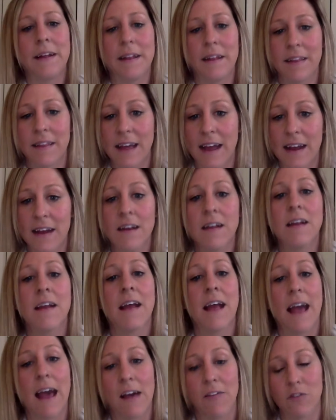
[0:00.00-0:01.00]
Then
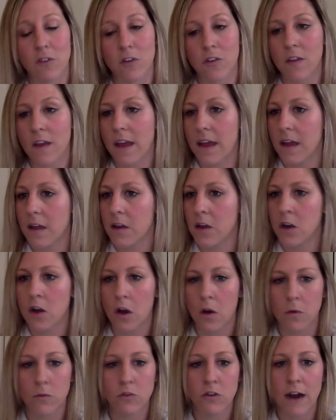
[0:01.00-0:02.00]
after they,
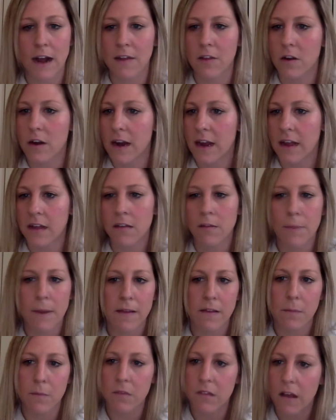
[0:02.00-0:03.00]
dry their hands
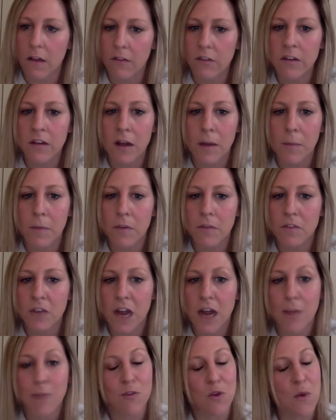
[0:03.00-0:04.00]
by themselves a couple of
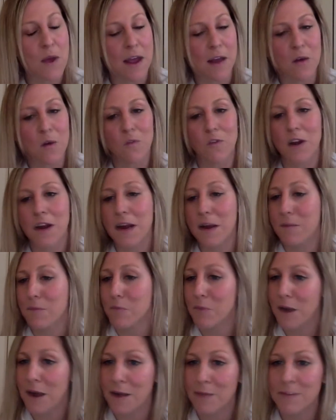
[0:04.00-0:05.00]
times, you hand over hand
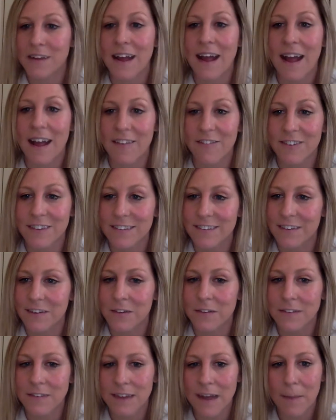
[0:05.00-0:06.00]
prompt every
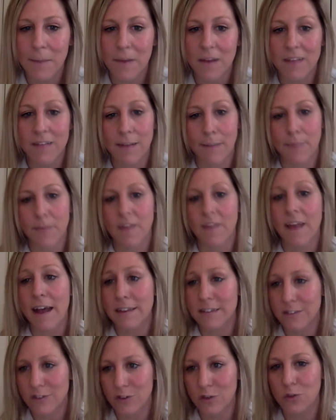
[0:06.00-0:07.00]
single step except the
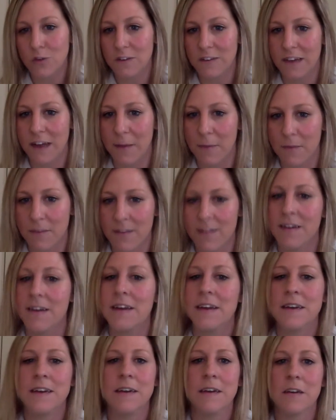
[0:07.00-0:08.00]
last two steps.
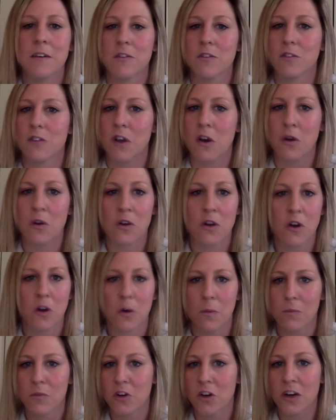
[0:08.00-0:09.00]
So
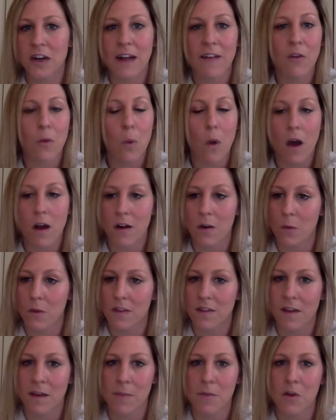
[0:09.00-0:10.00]
you're turning on the water
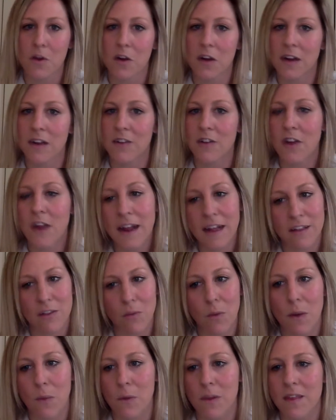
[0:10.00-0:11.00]
with them, you're getting their hands
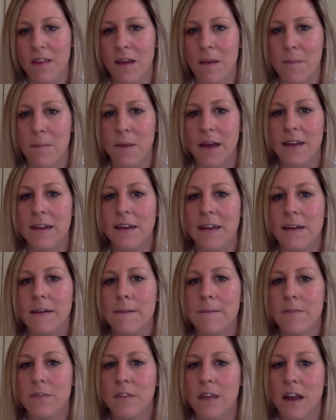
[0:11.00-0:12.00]
wet with them, but
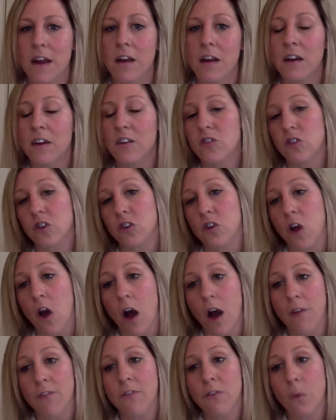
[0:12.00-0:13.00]
they are going to turn
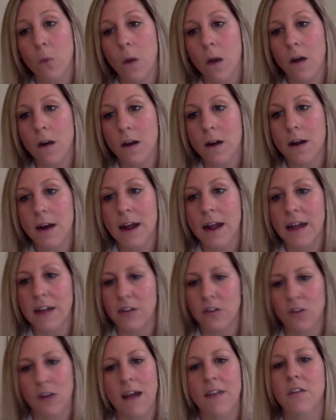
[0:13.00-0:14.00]
off the water
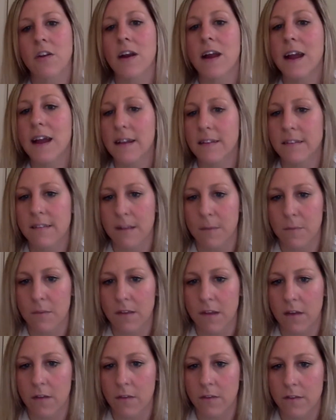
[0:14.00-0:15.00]
and dry their hands
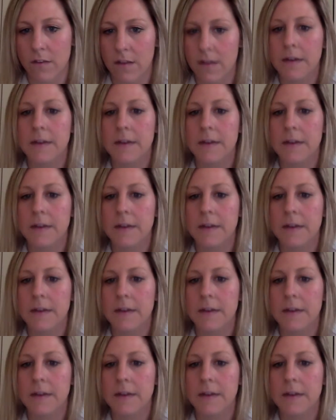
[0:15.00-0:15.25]
themselves.